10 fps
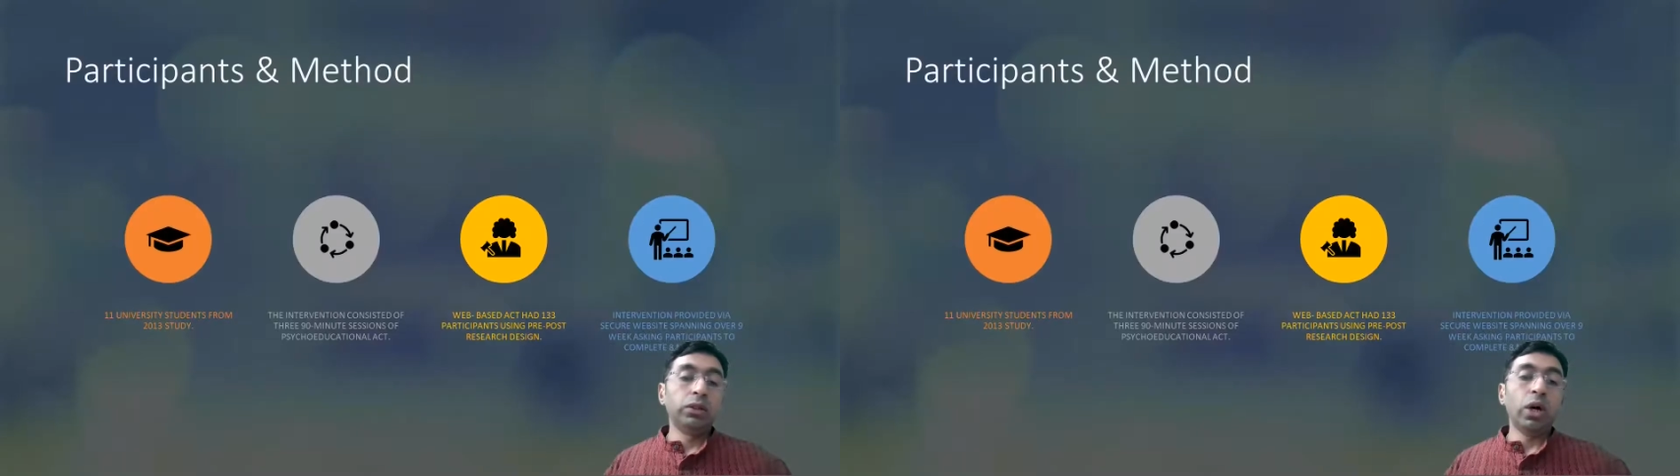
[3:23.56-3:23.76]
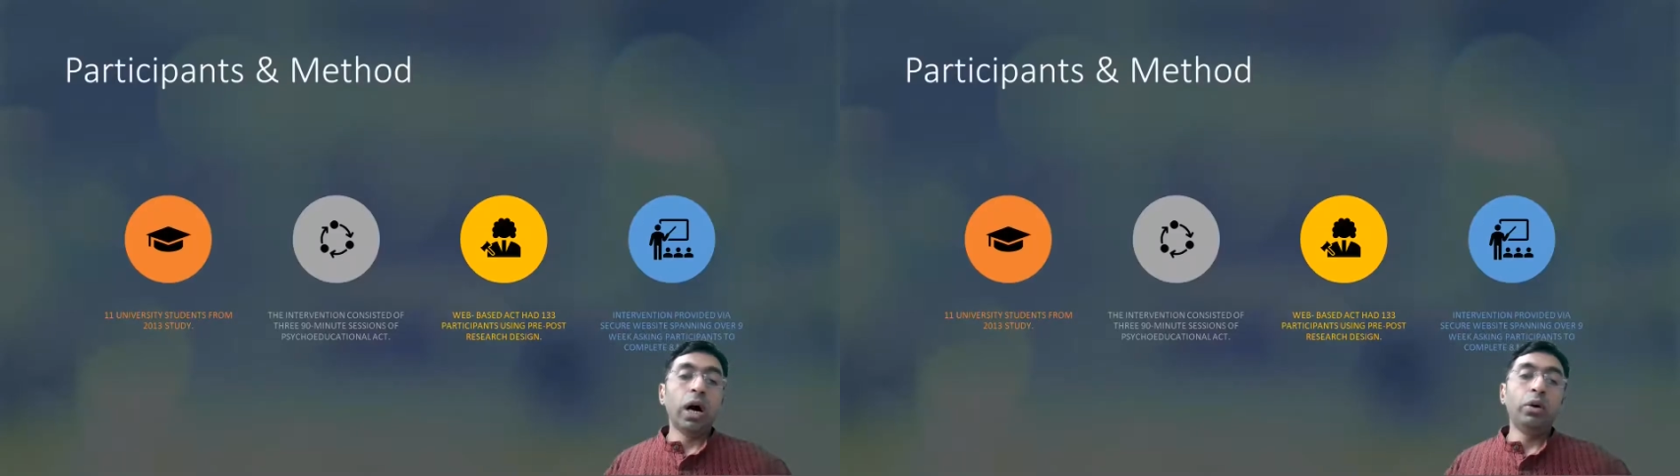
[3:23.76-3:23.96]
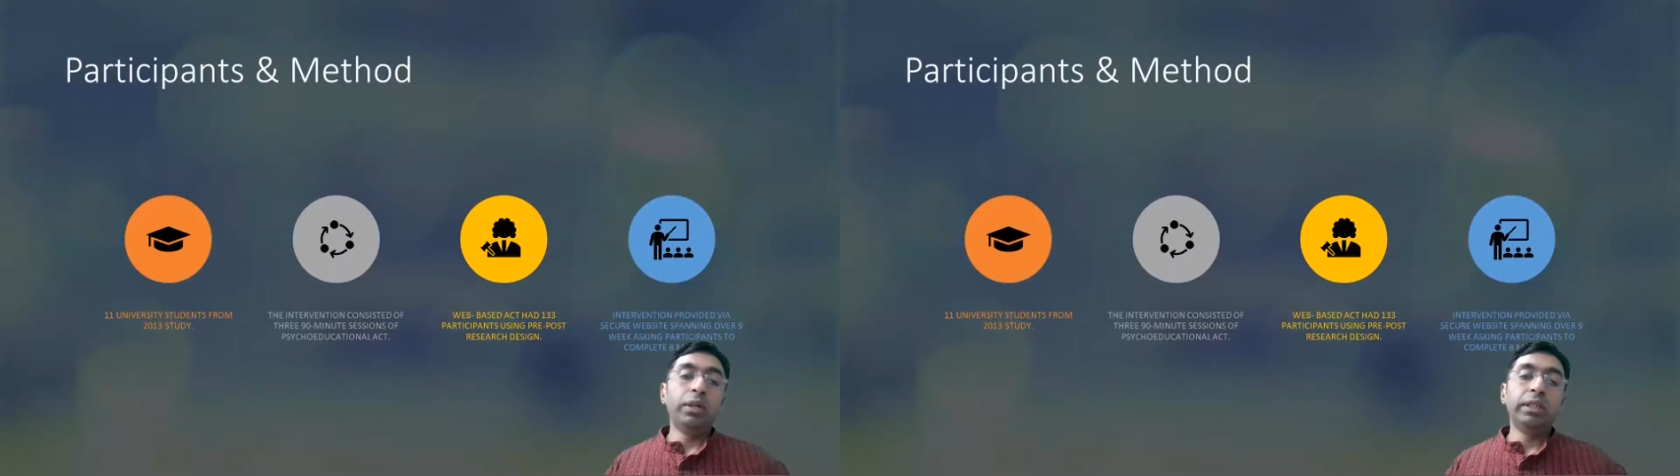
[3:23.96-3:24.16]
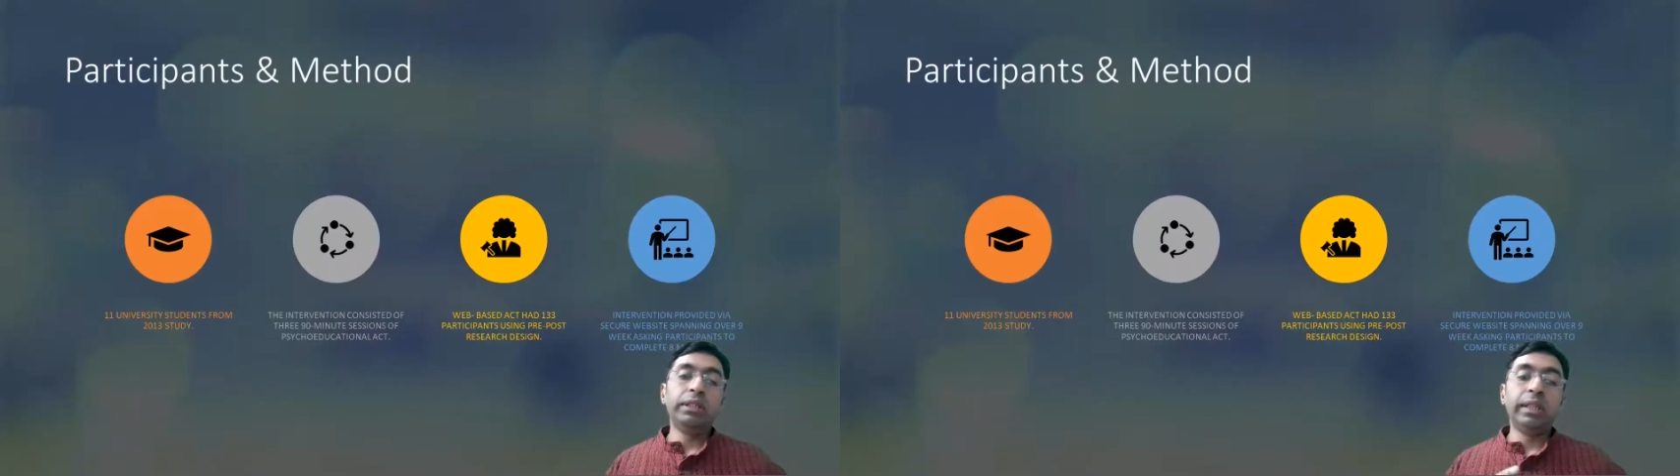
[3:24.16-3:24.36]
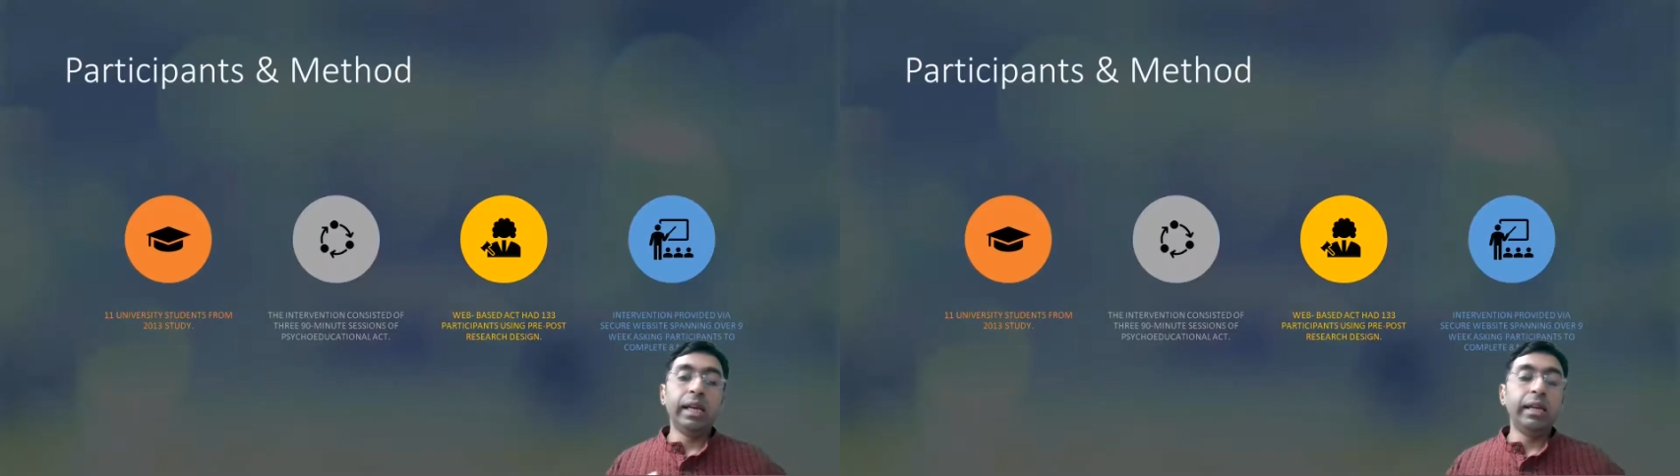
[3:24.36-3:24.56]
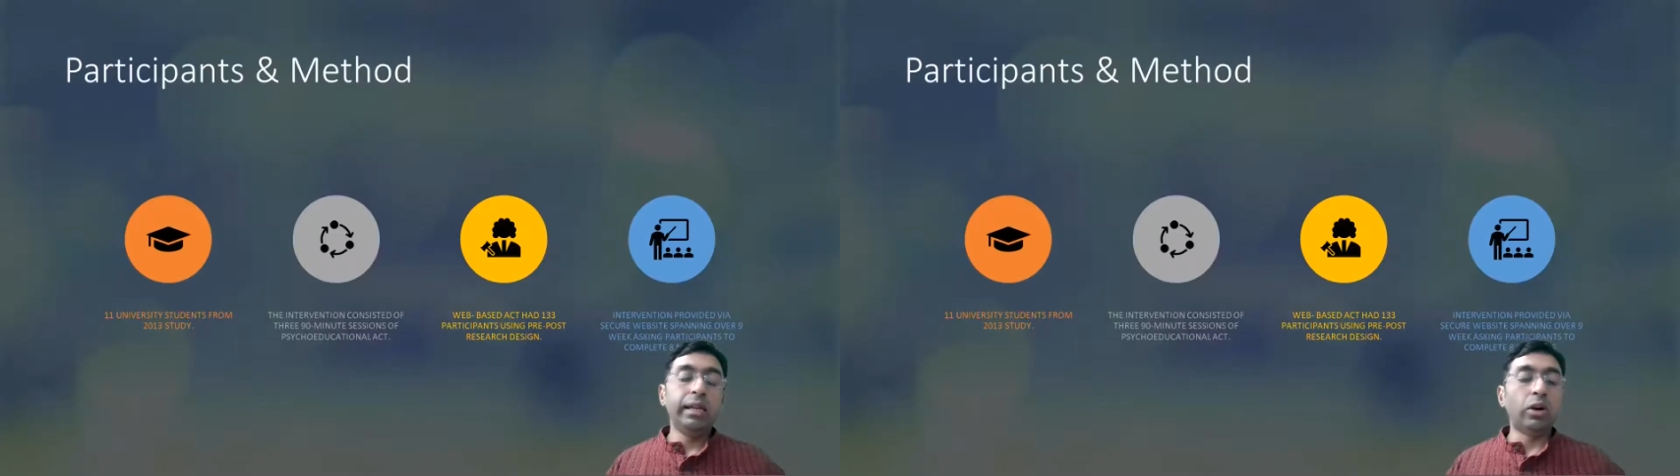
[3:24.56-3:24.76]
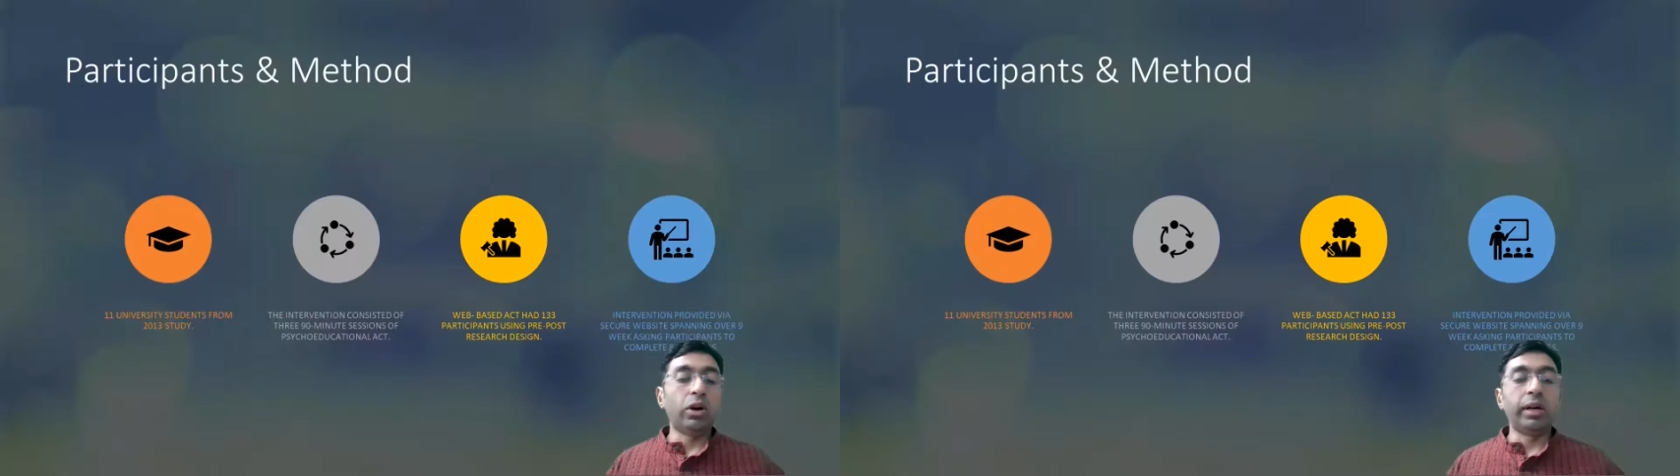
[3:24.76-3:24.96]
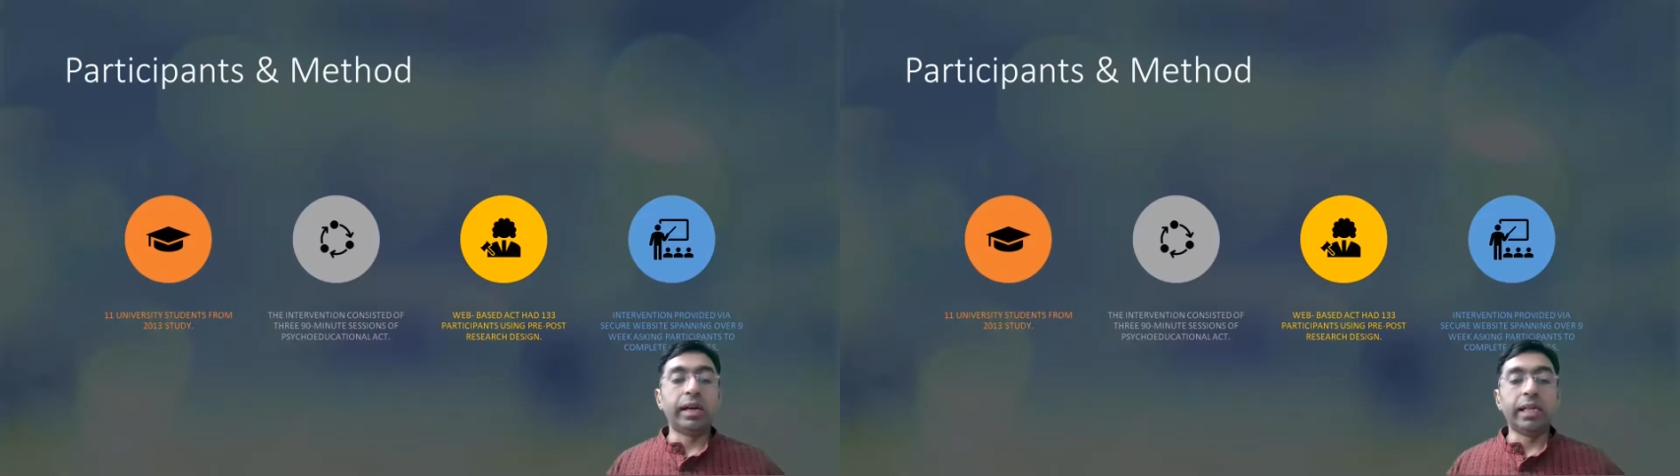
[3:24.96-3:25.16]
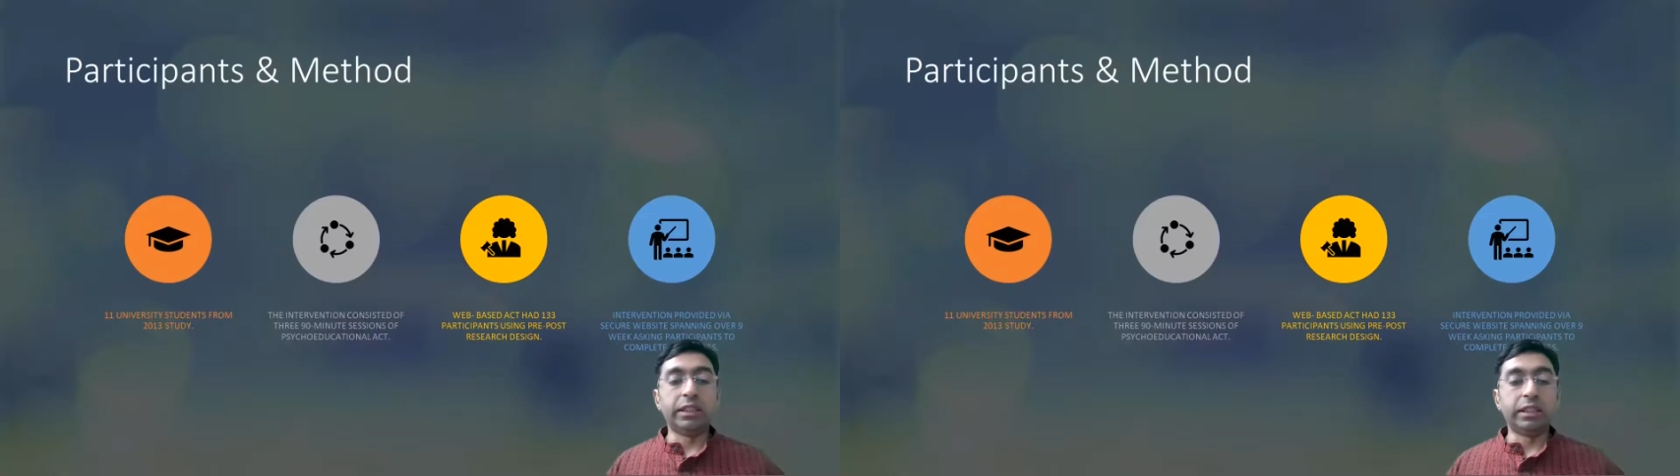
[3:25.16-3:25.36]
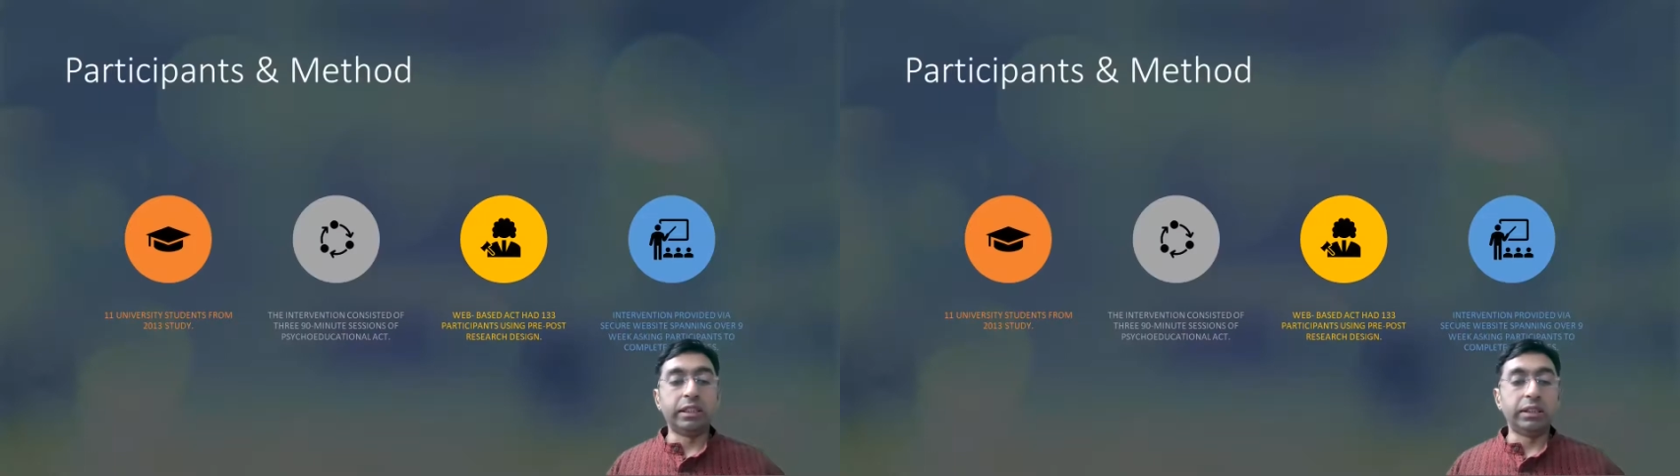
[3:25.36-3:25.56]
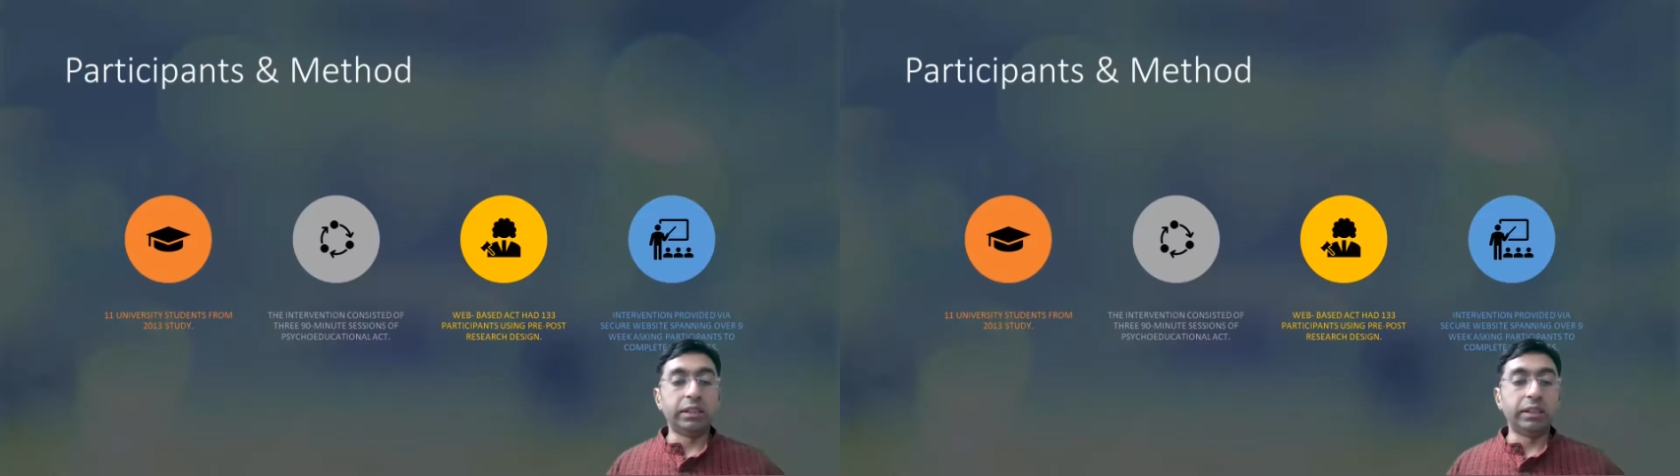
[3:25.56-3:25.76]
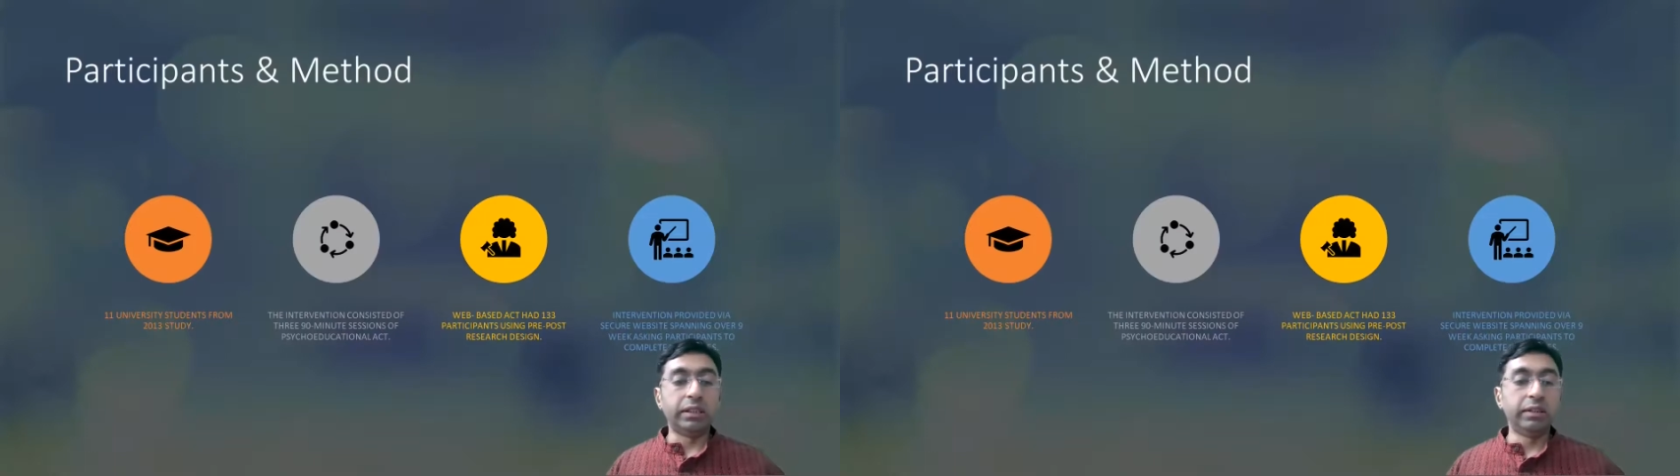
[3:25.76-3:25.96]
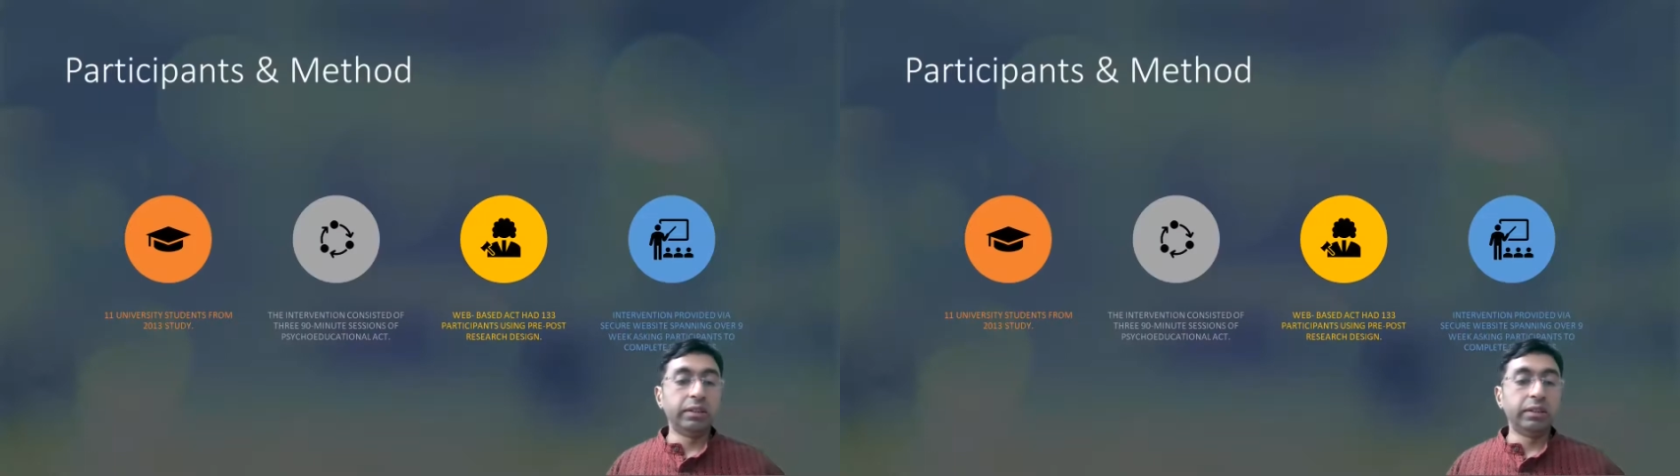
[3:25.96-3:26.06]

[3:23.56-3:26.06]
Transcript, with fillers: So, how did they organize this study?